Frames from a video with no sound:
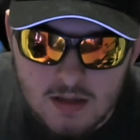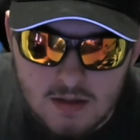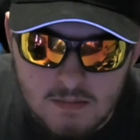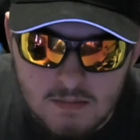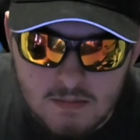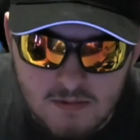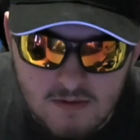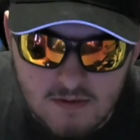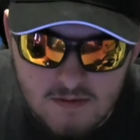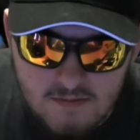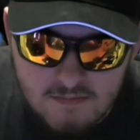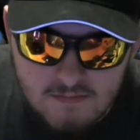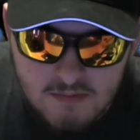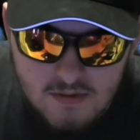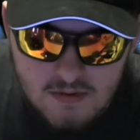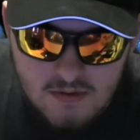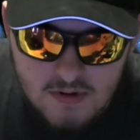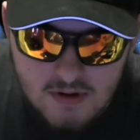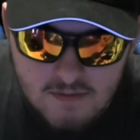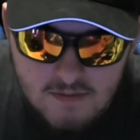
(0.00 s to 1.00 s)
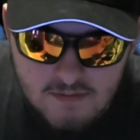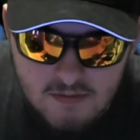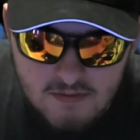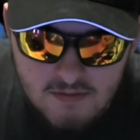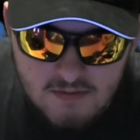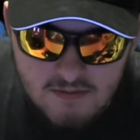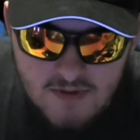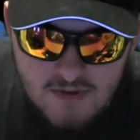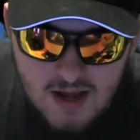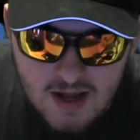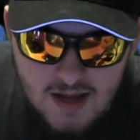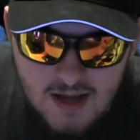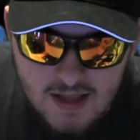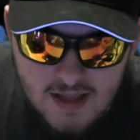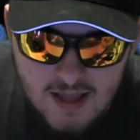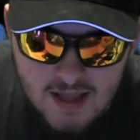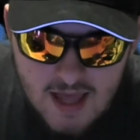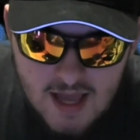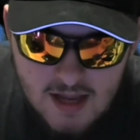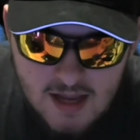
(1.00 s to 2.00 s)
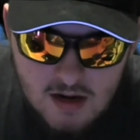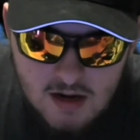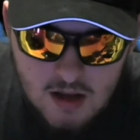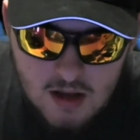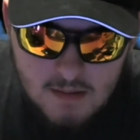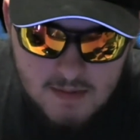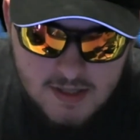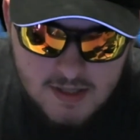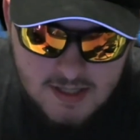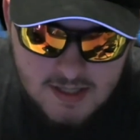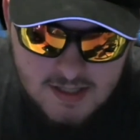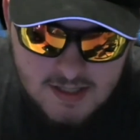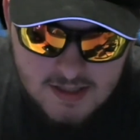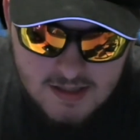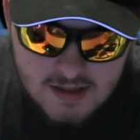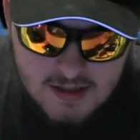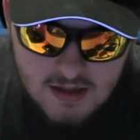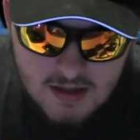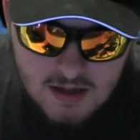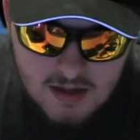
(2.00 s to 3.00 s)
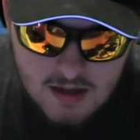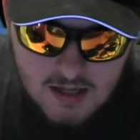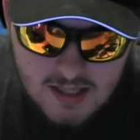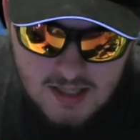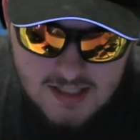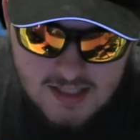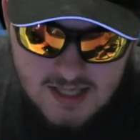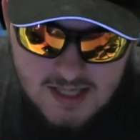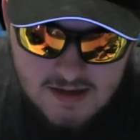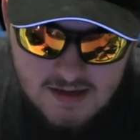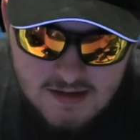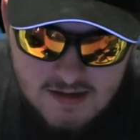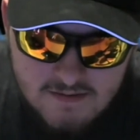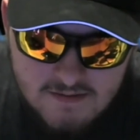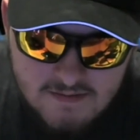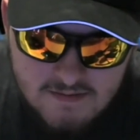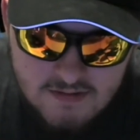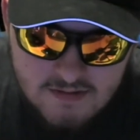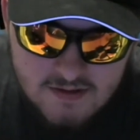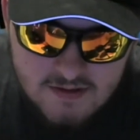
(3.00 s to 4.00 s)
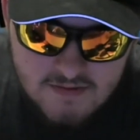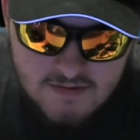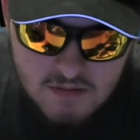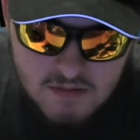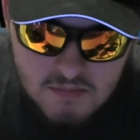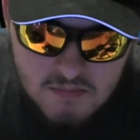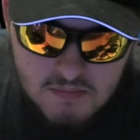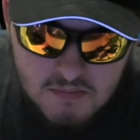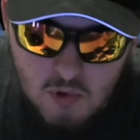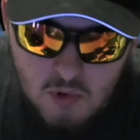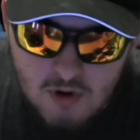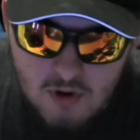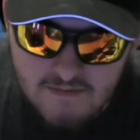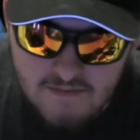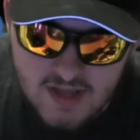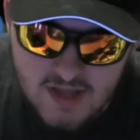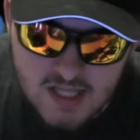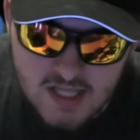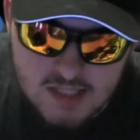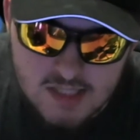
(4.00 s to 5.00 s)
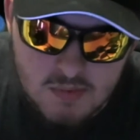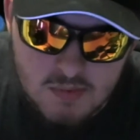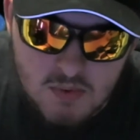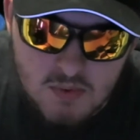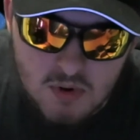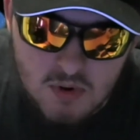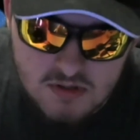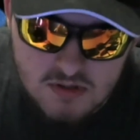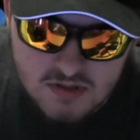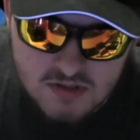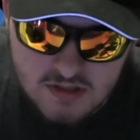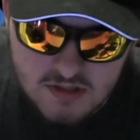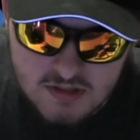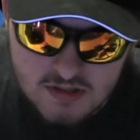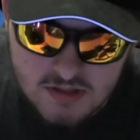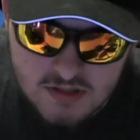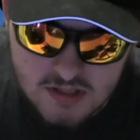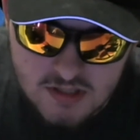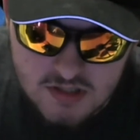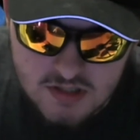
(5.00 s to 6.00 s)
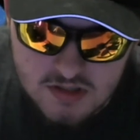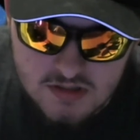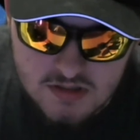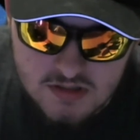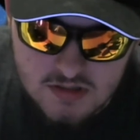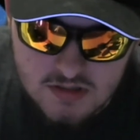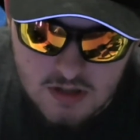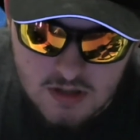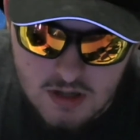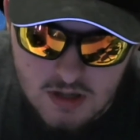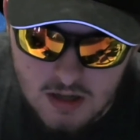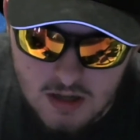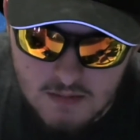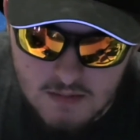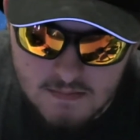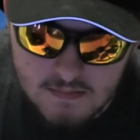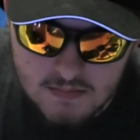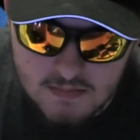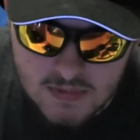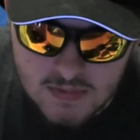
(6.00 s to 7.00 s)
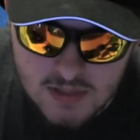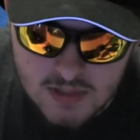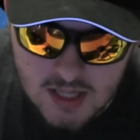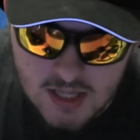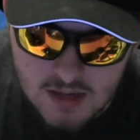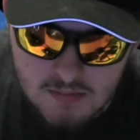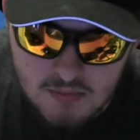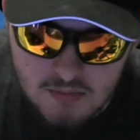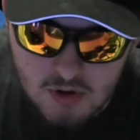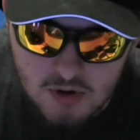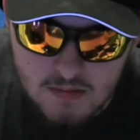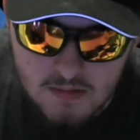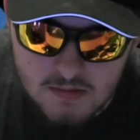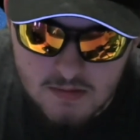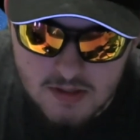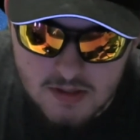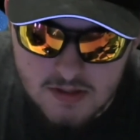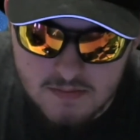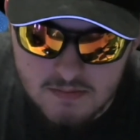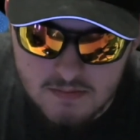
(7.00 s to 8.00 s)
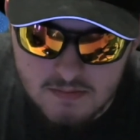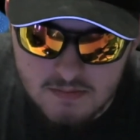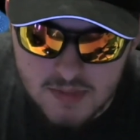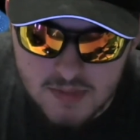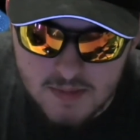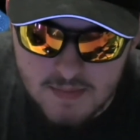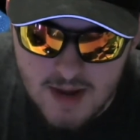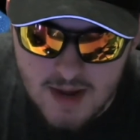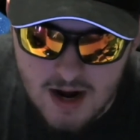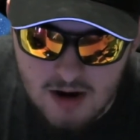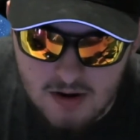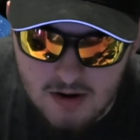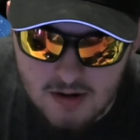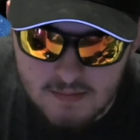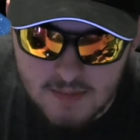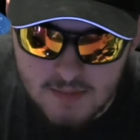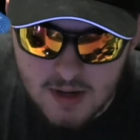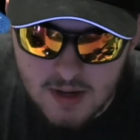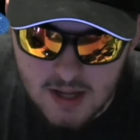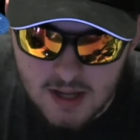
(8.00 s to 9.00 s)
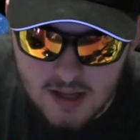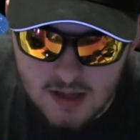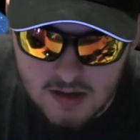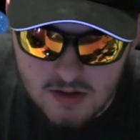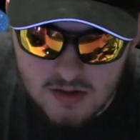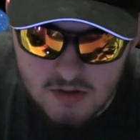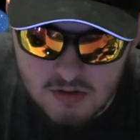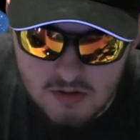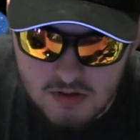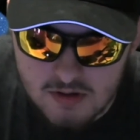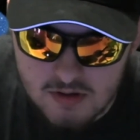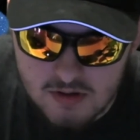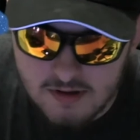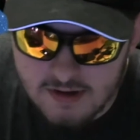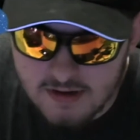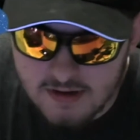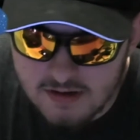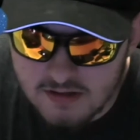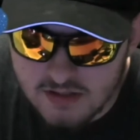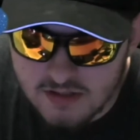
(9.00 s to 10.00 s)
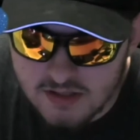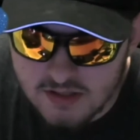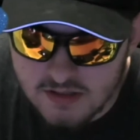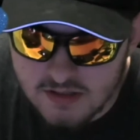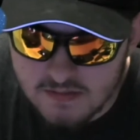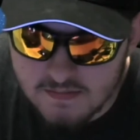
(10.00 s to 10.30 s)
provide a economic incentive to develop more advanced propulsion, such as that'd probably be powered by nuclear energy.